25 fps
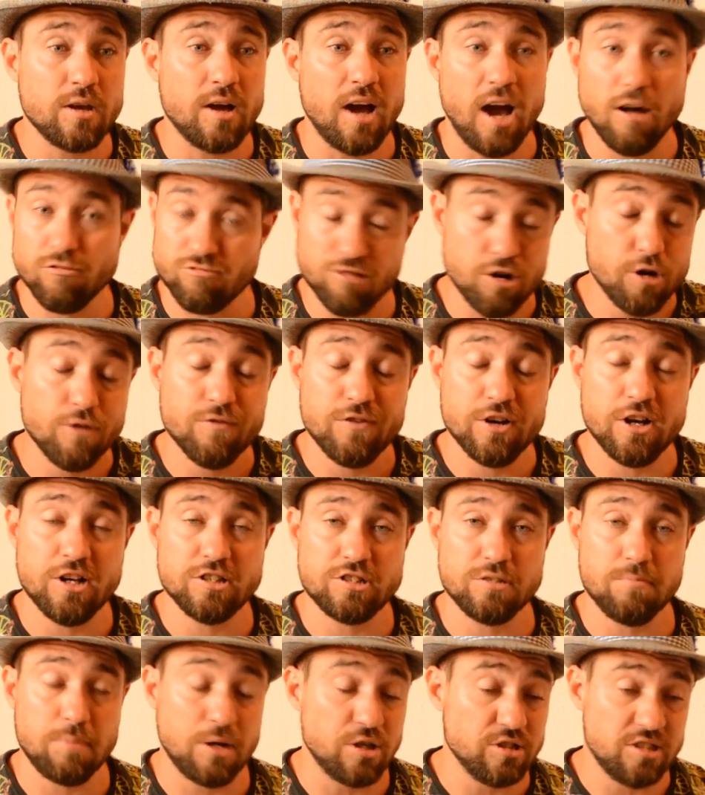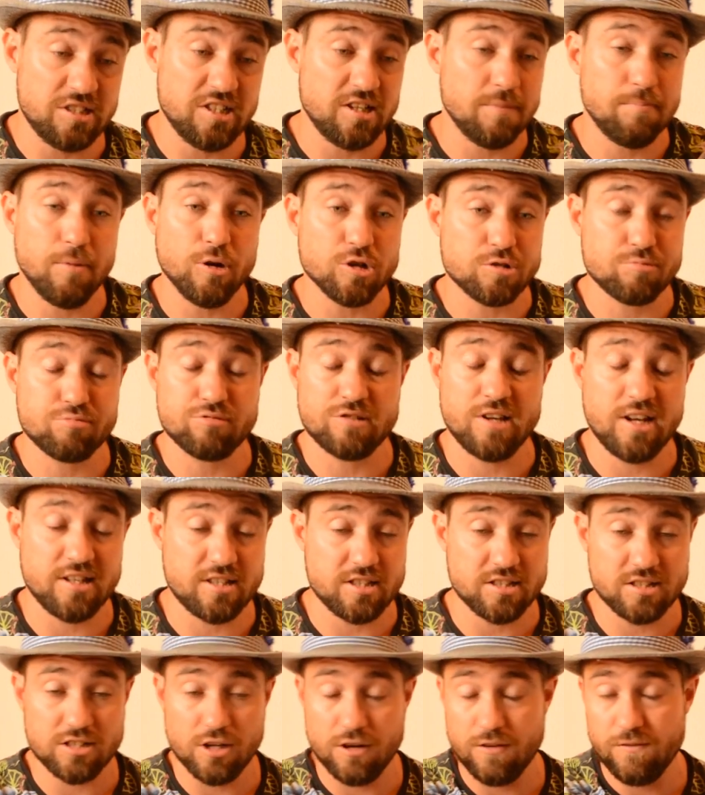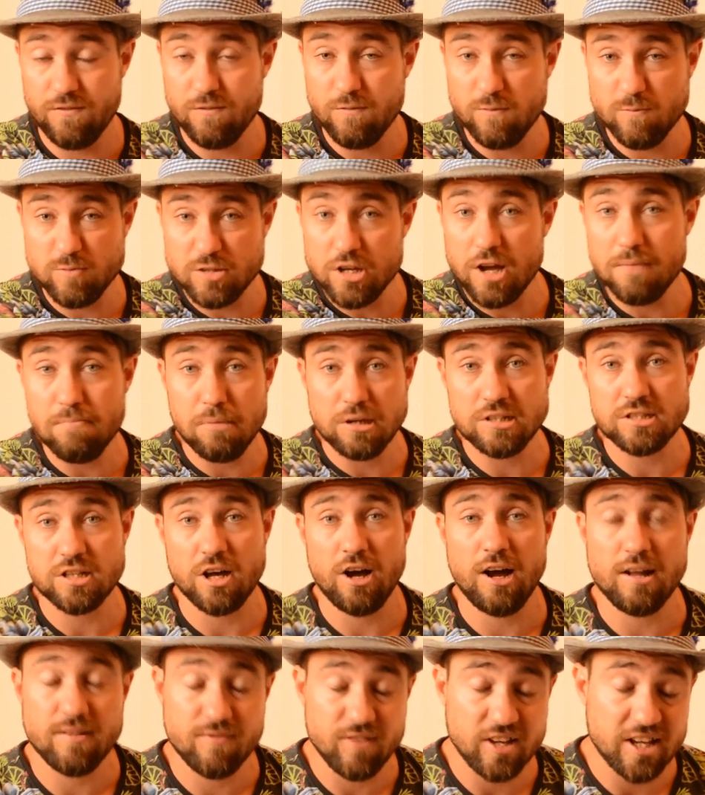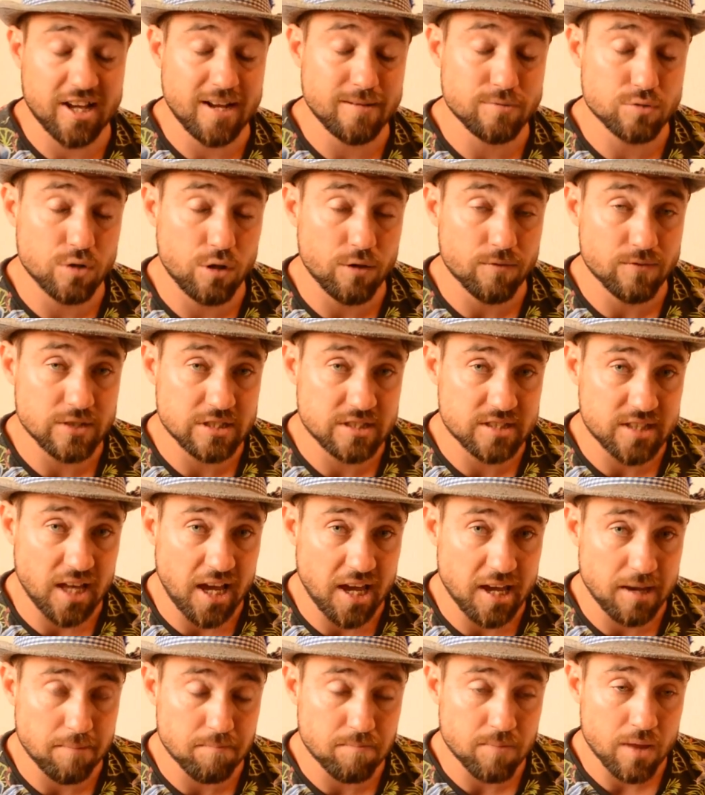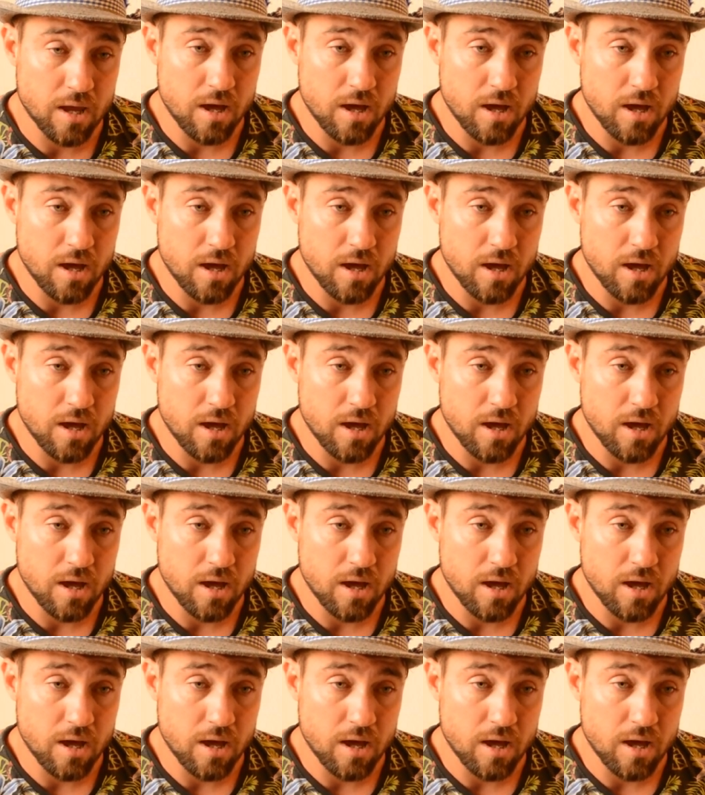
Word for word: a real version, because it's in a box protector, so side by side the games will look the same.